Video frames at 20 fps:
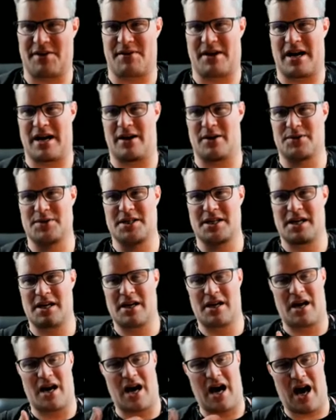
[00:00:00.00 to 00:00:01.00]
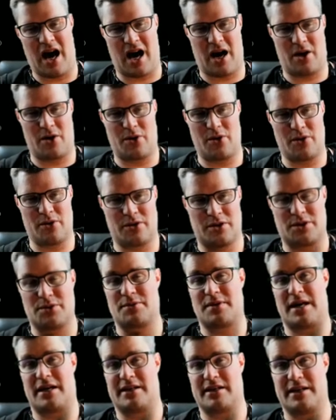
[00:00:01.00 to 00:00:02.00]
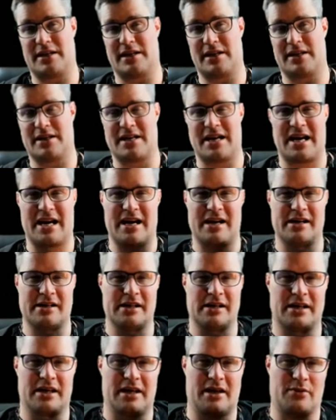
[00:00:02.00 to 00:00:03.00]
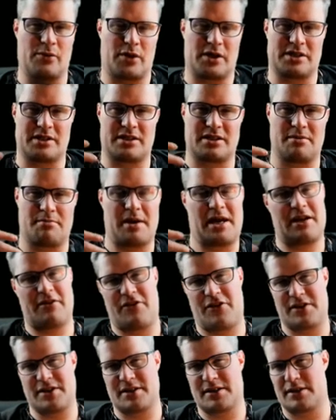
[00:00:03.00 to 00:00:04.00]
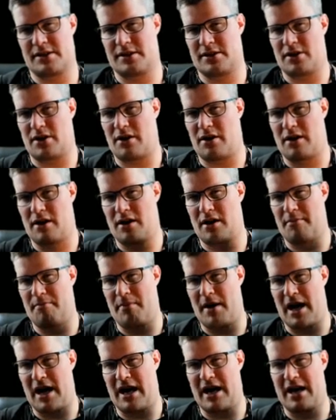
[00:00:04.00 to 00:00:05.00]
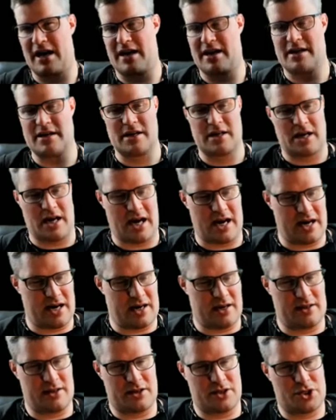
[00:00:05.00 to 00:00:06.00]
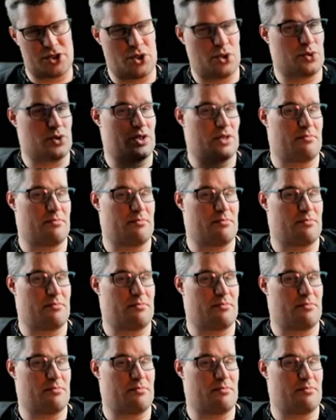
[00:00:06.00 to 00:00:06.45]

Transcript: out how to run Ninja and what the benefits are by either choosing